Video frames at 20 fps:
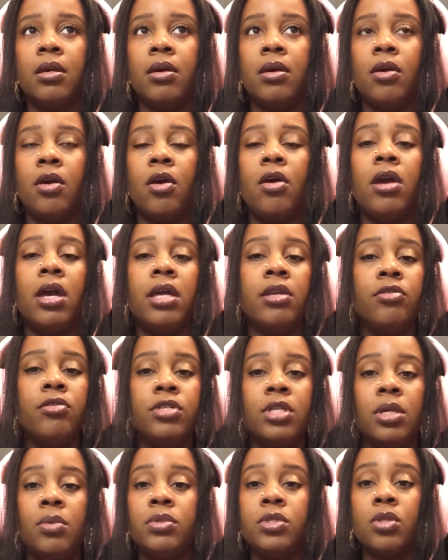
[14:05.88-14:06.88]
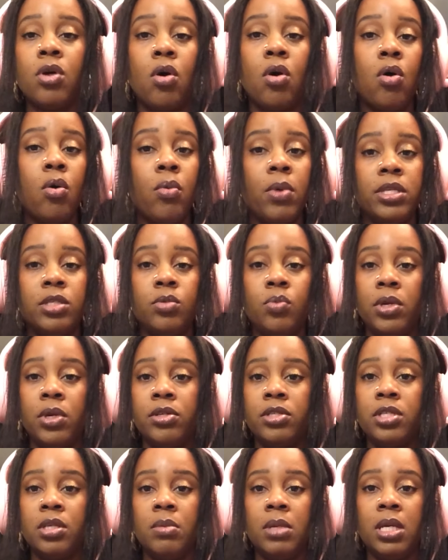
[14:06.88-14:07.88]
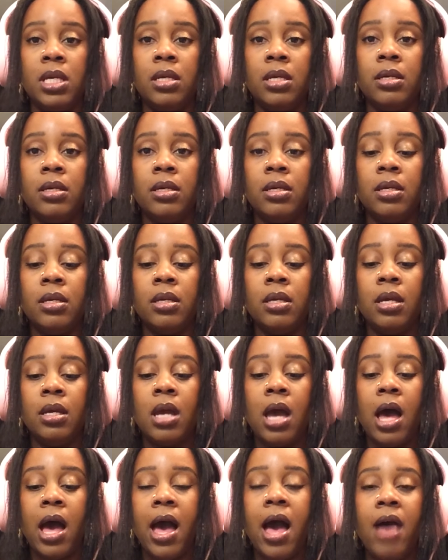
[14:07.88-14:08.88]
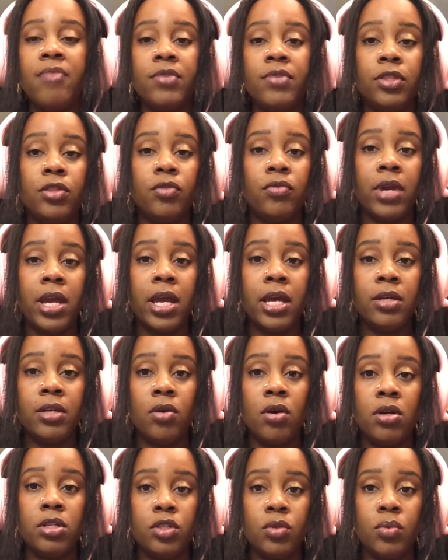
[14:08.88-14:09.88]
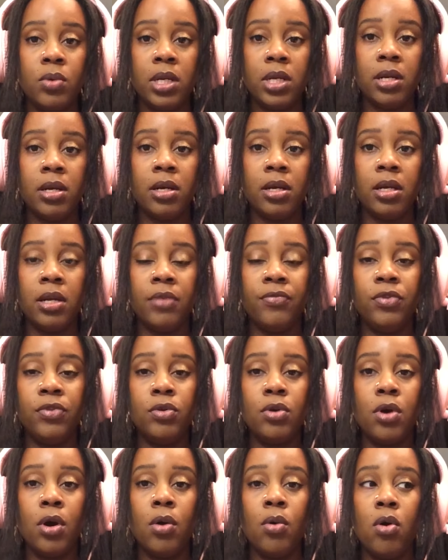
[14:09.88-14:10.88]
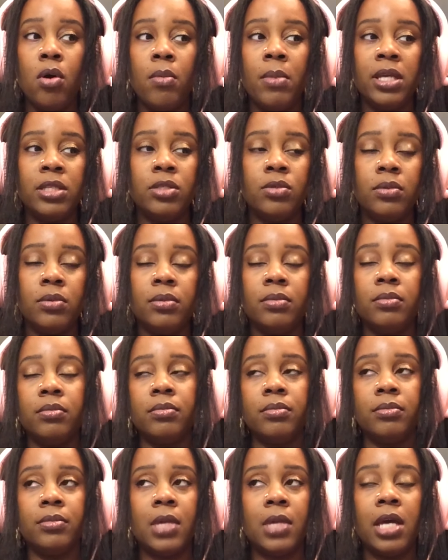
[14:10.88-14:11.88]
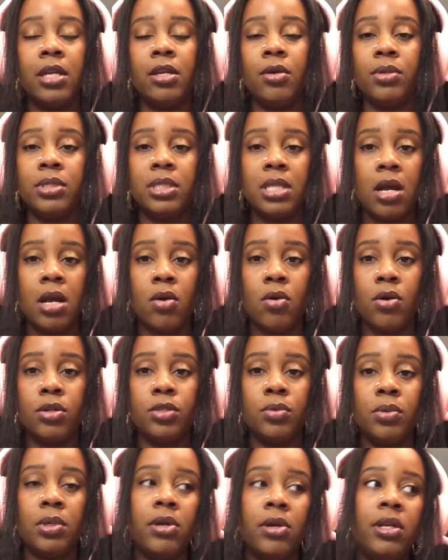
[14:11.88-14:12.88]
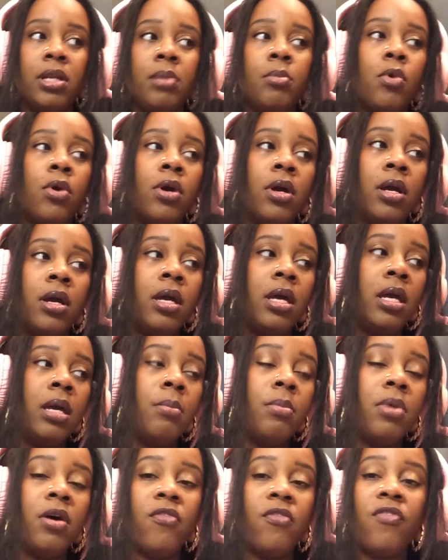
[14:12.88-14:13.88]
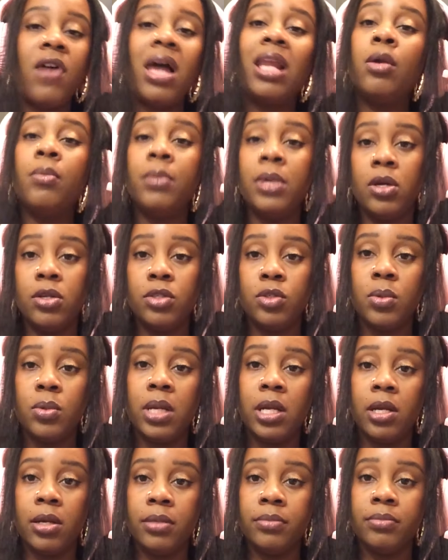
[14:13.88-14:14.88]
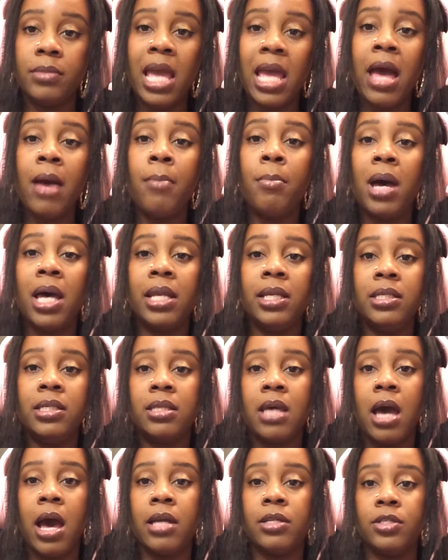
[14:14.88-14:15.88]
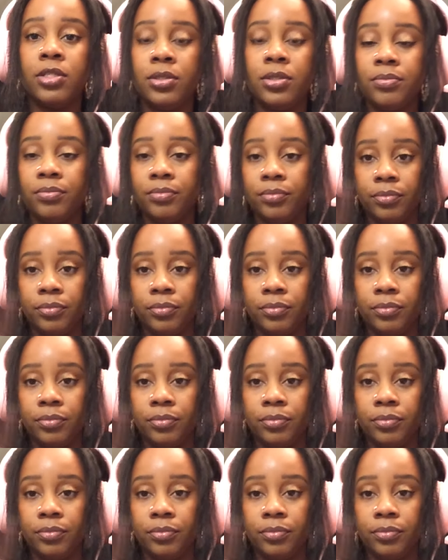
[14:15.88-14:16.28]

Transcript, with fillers: Her energy was always weird to me. I have a thread on Twitter. If you go on my, tw- I know it's not called Twitter anymore, but follow me on Twitter at Bonni Scotch.